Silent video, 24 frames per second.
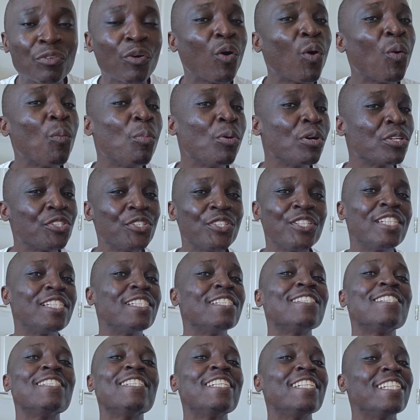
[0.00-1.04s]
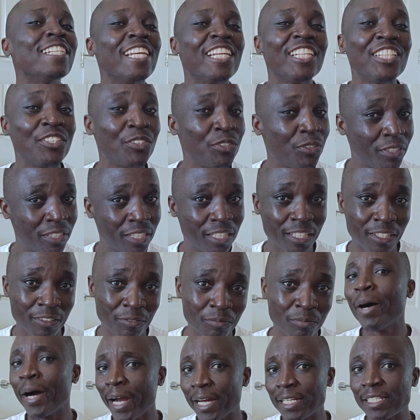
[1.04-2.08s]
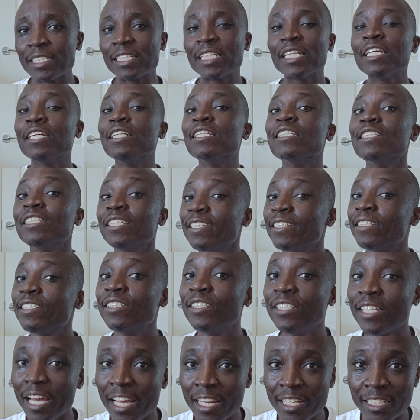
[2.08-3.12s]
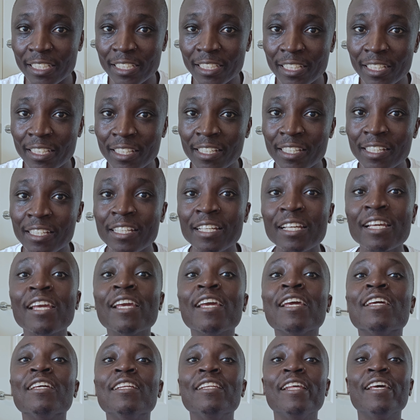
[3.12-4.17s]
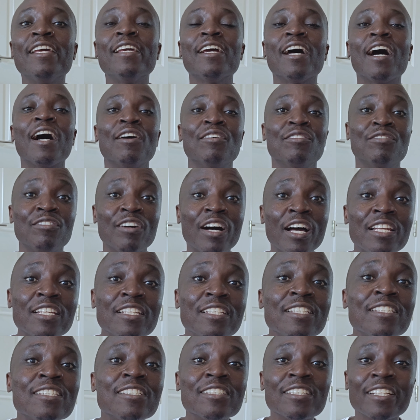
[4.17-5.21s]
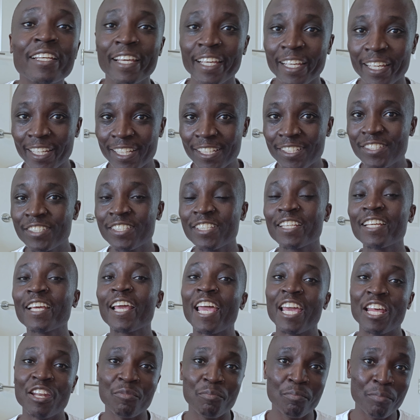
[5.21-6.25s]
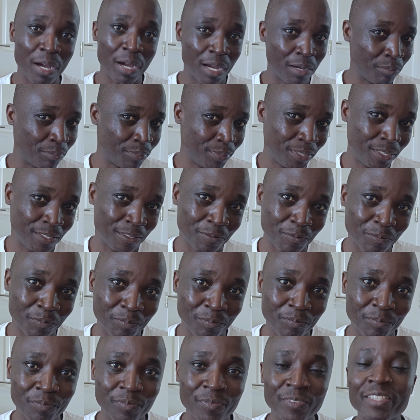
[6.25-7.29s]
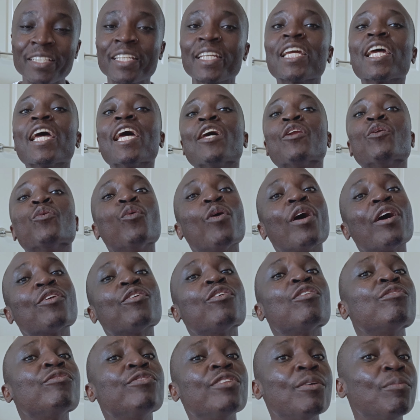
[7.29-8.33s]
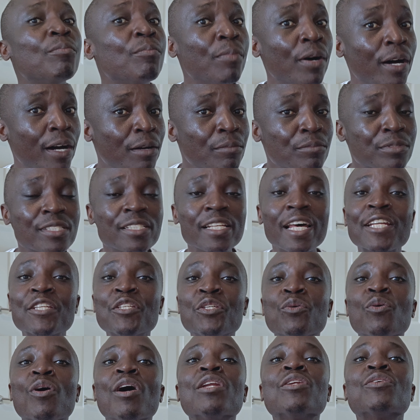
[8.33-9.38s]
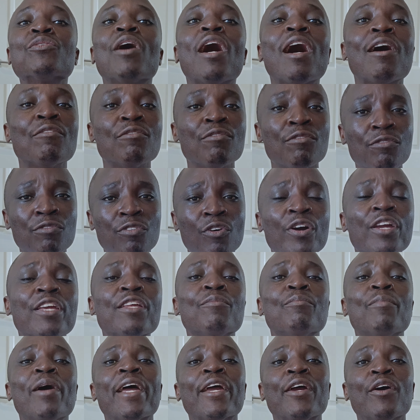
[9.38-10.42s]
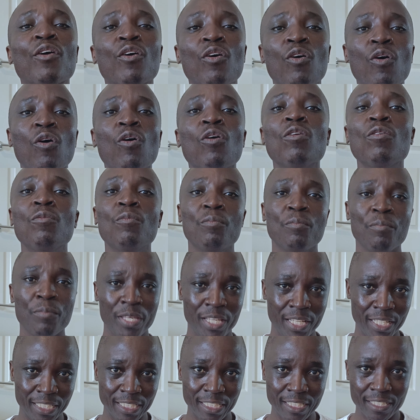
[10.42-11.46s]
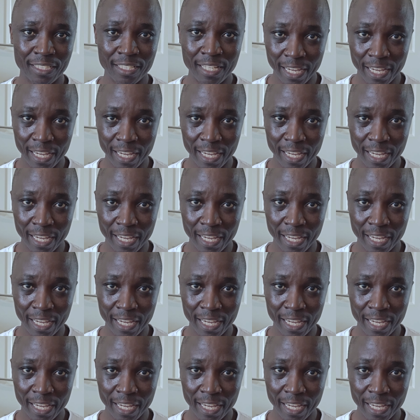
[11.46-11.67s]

for opportunities in the UK. But in this journey, there are valleys, hills, and bumps. And one of the bumps that you want to avoid by all means,